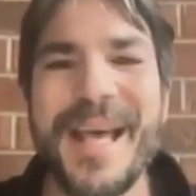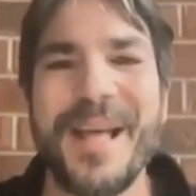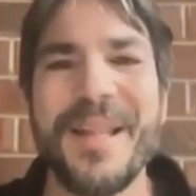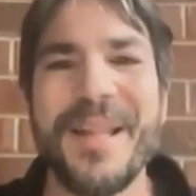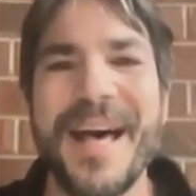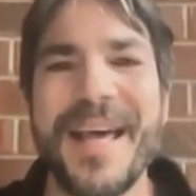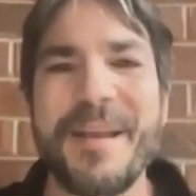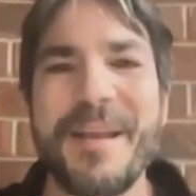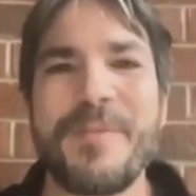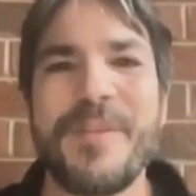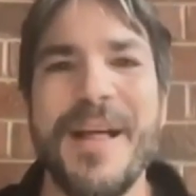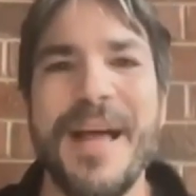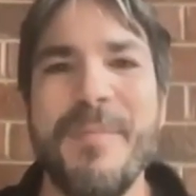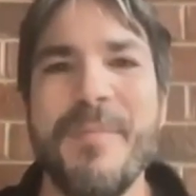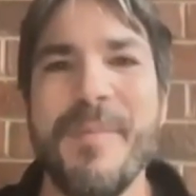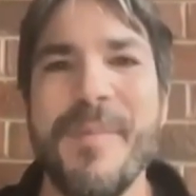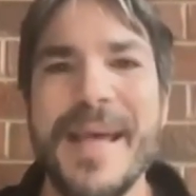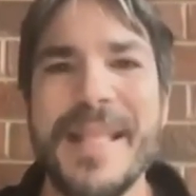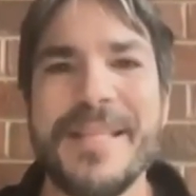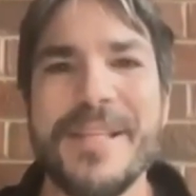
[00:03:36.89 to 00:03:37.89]
A lot of
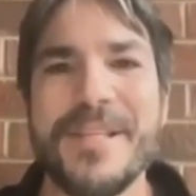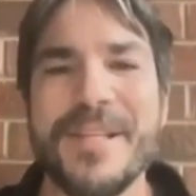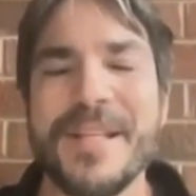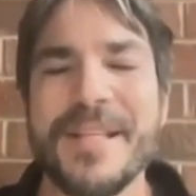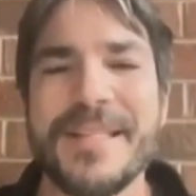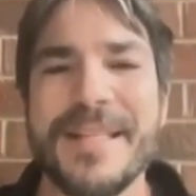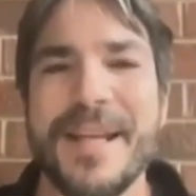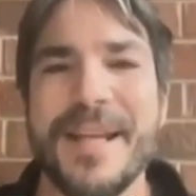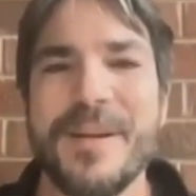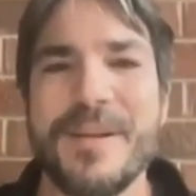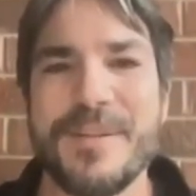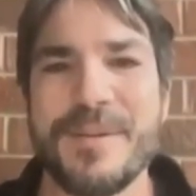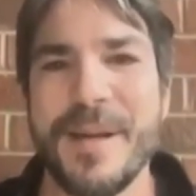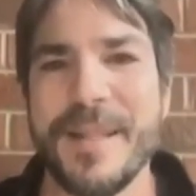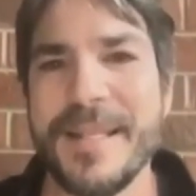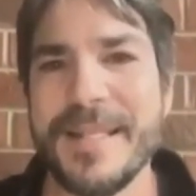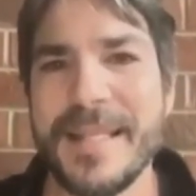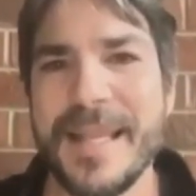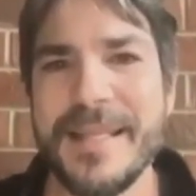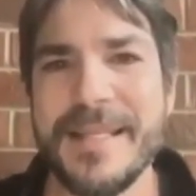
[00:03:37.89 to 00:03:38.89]
climate messaging centers
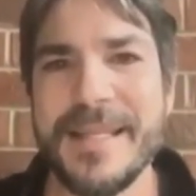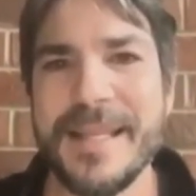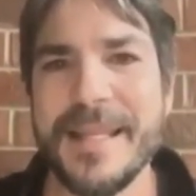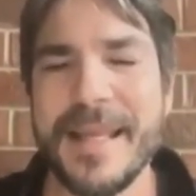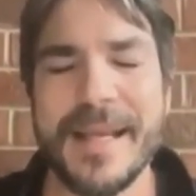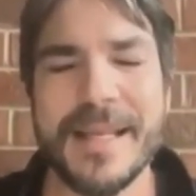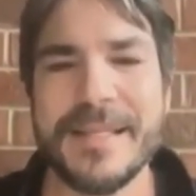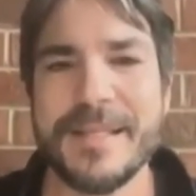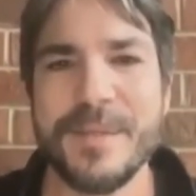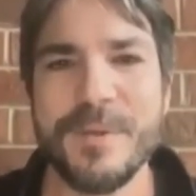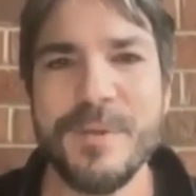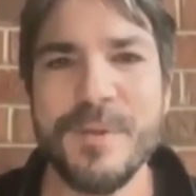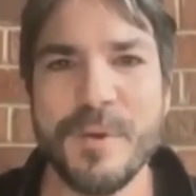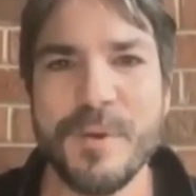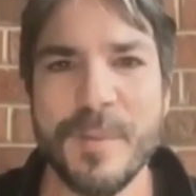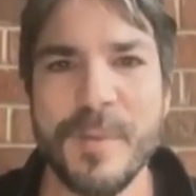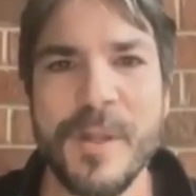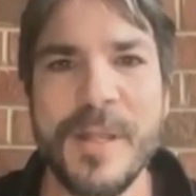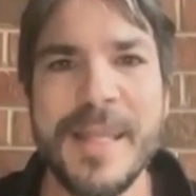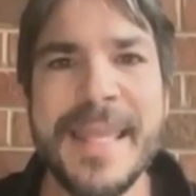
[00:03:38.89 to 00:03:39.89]
around this idea that it's a new
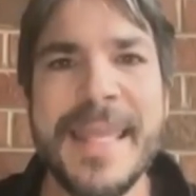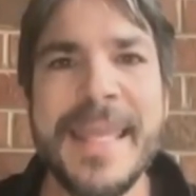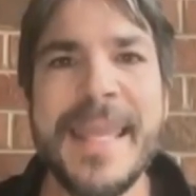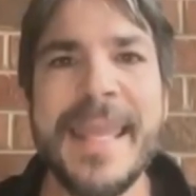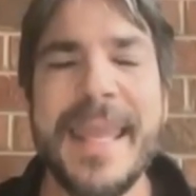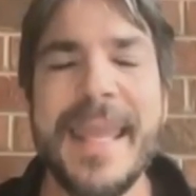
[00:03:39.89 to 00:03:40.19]
normal.